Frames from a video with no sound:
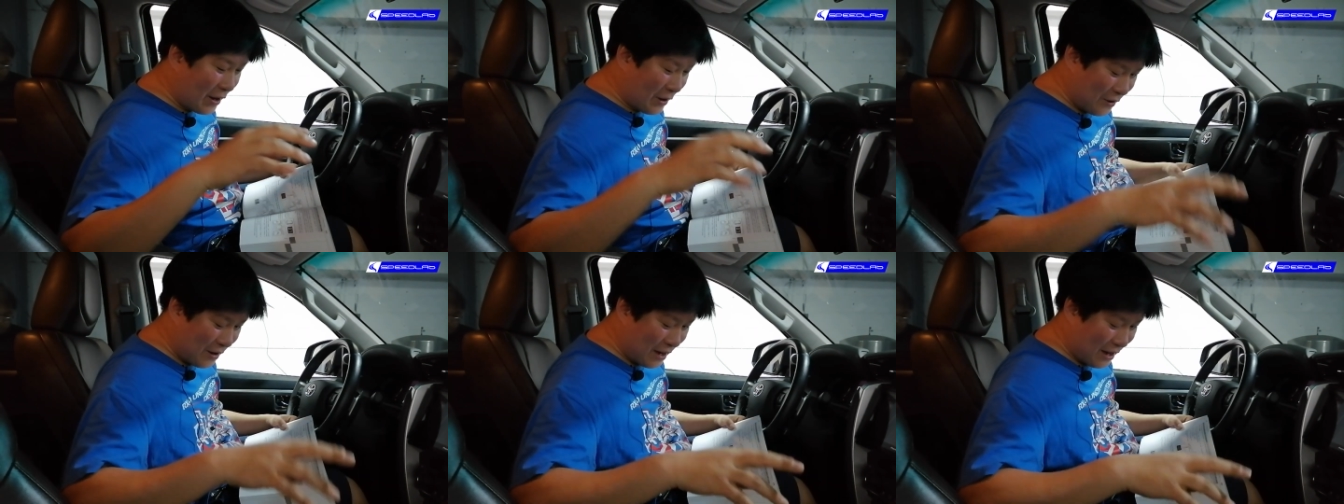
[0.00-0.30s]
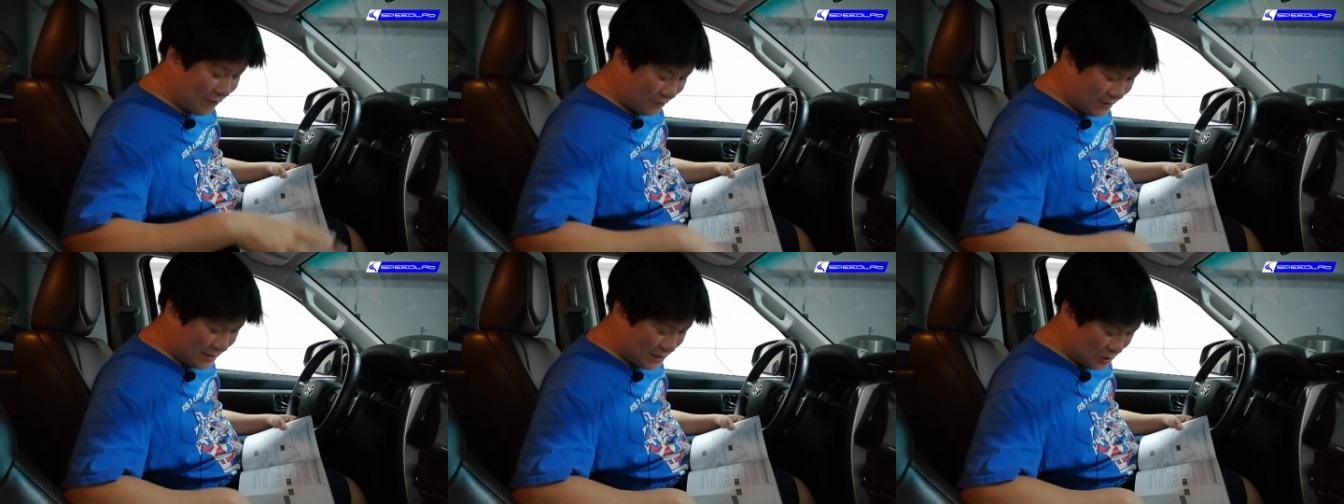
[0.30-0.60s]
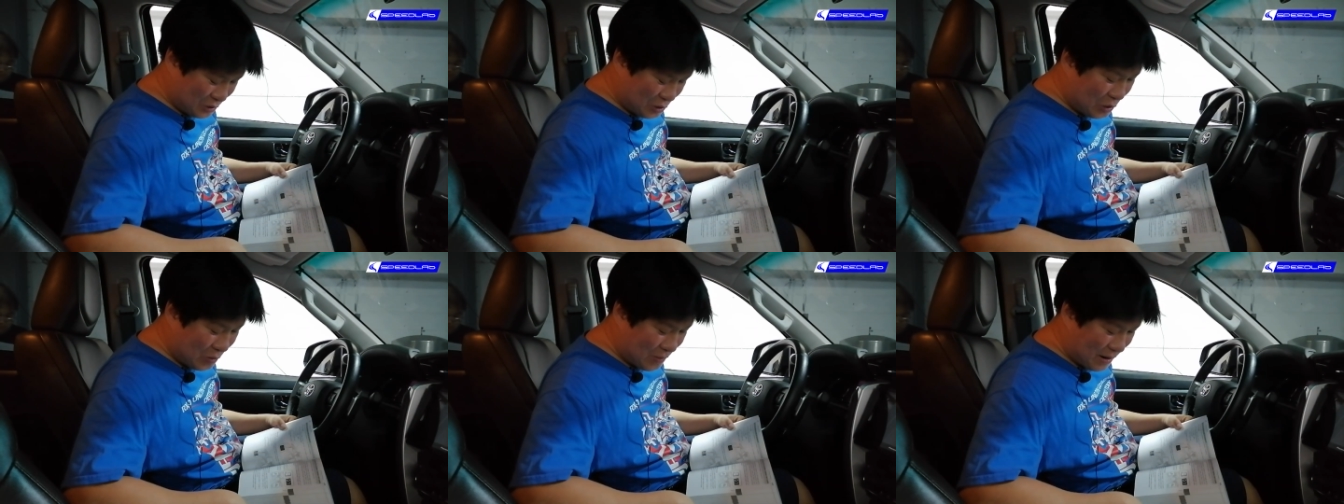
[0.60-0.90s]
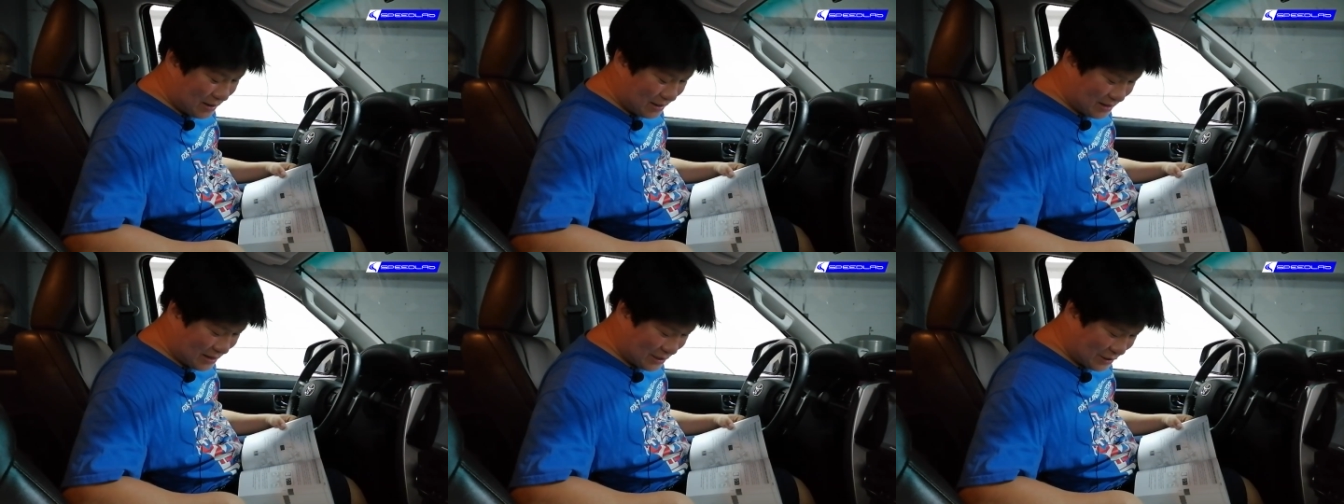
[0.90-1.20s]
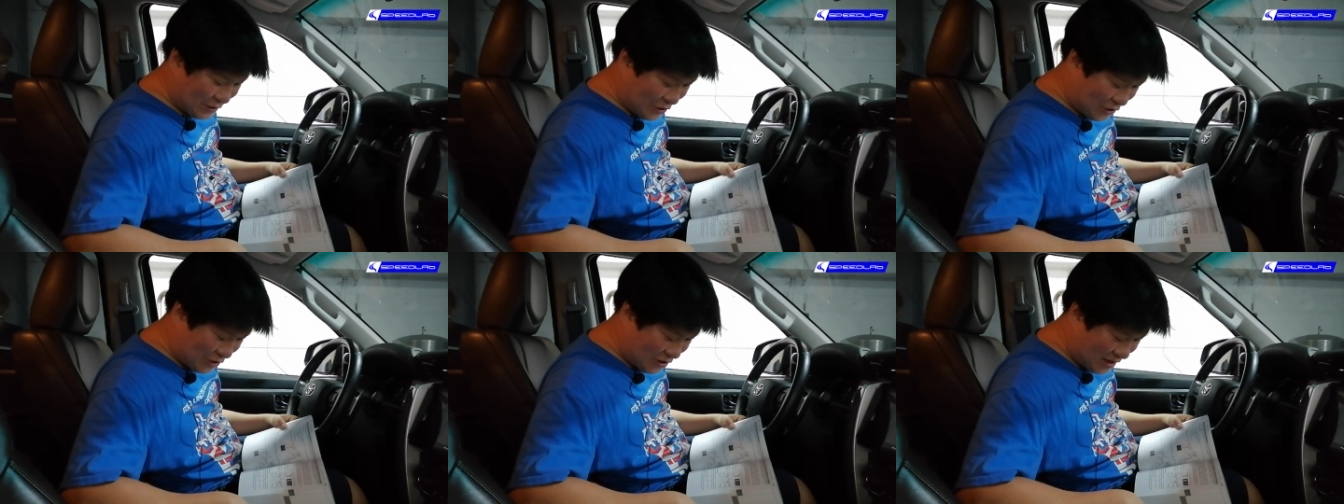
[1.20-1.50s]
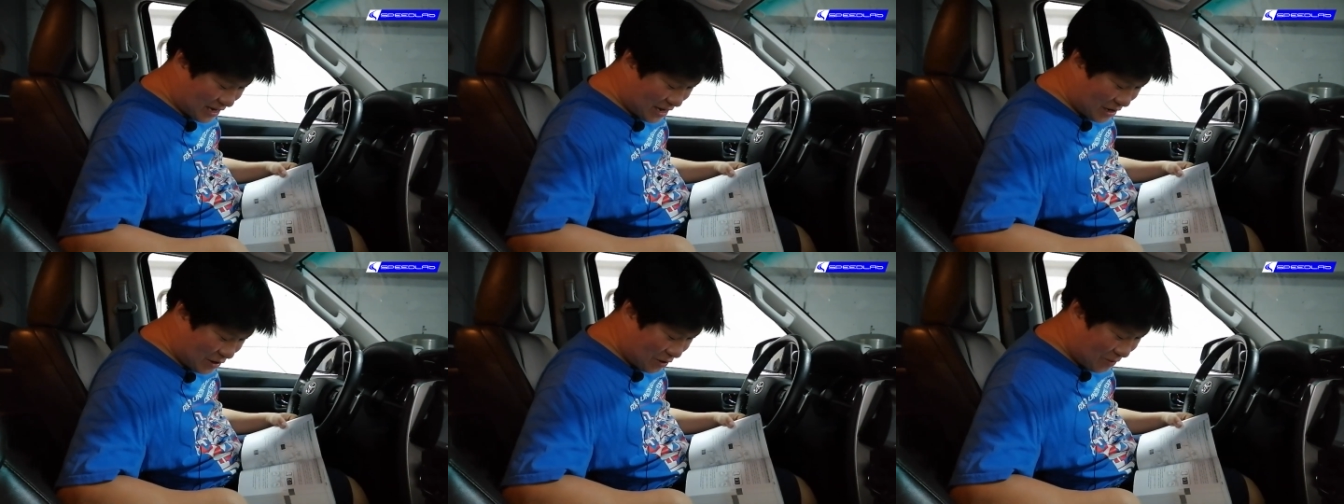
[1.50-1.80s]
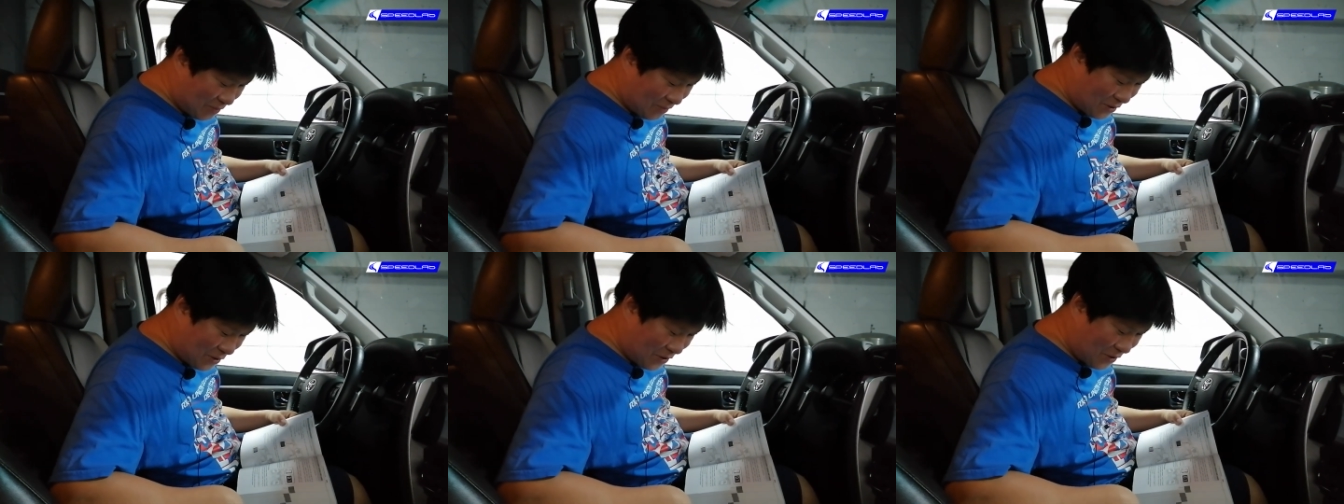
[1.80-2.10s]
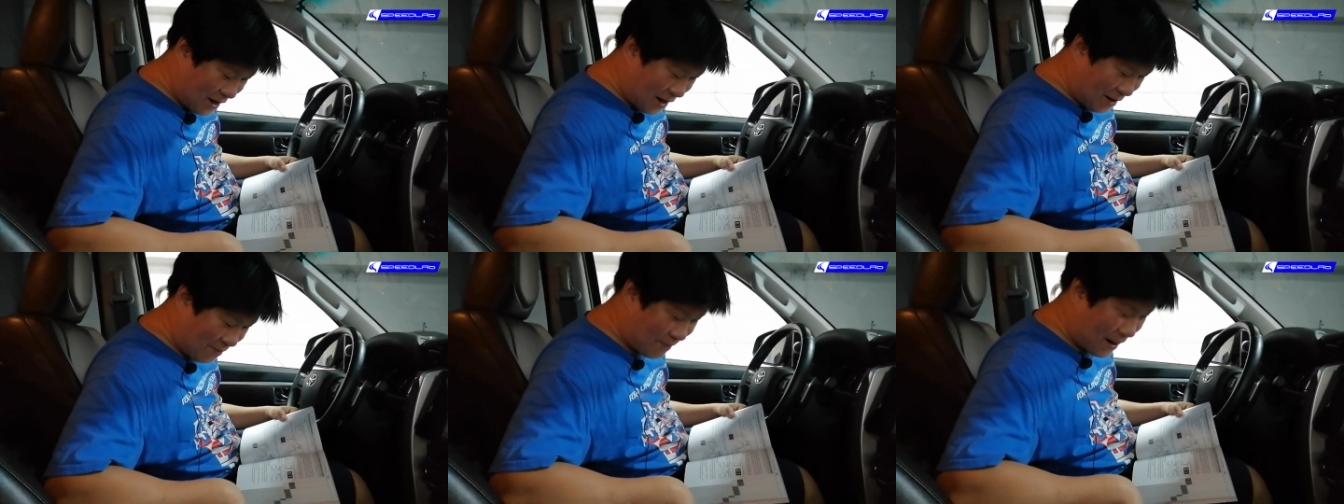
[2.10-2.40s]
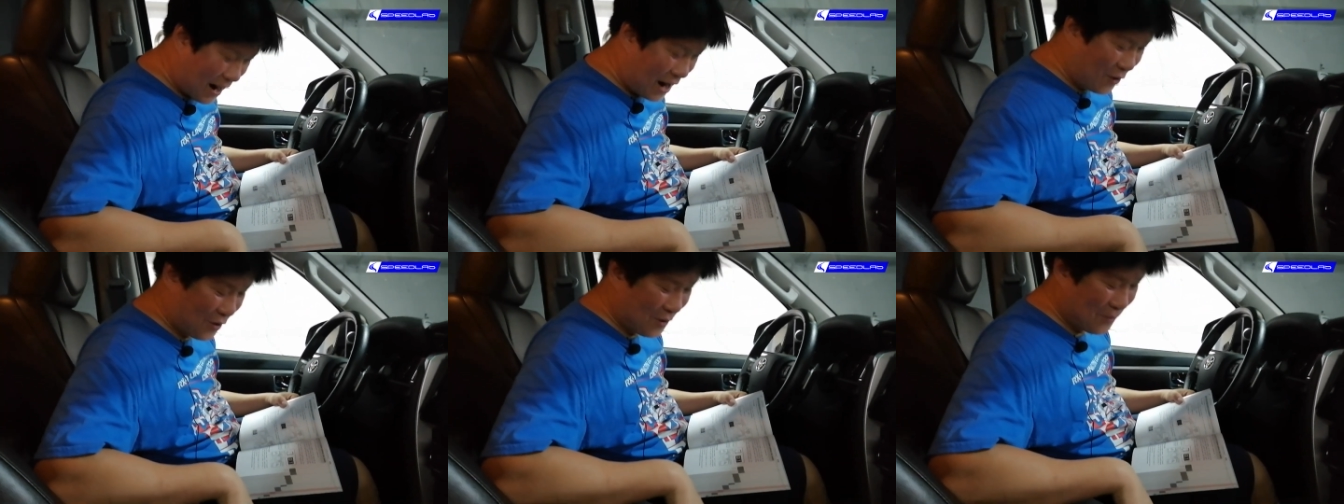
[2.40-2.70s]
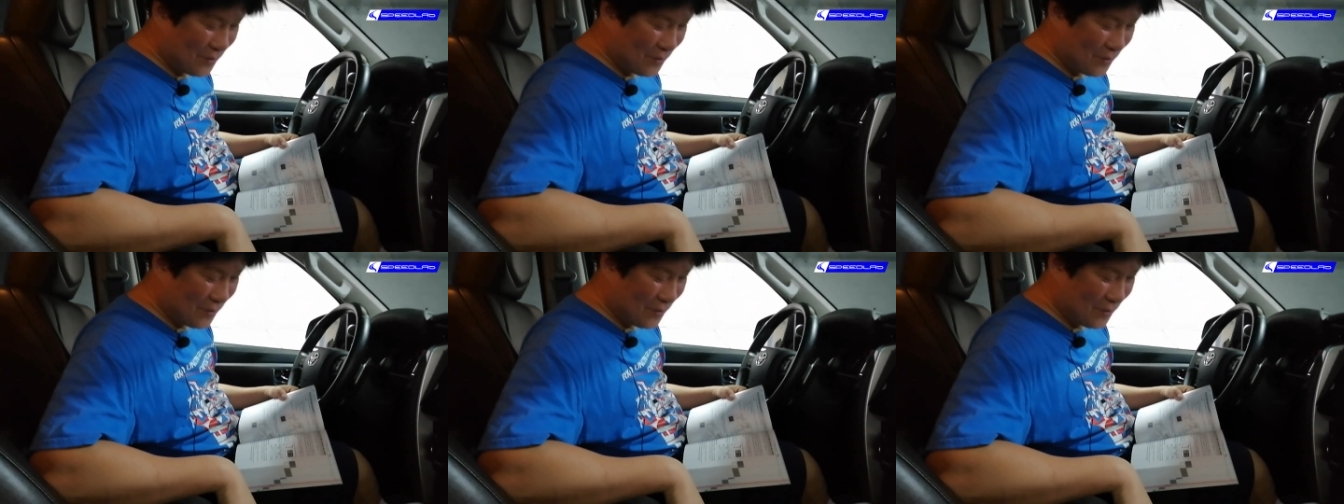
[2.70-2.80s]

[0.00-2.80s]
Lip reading: You have these two buttons called Eco Mode and Power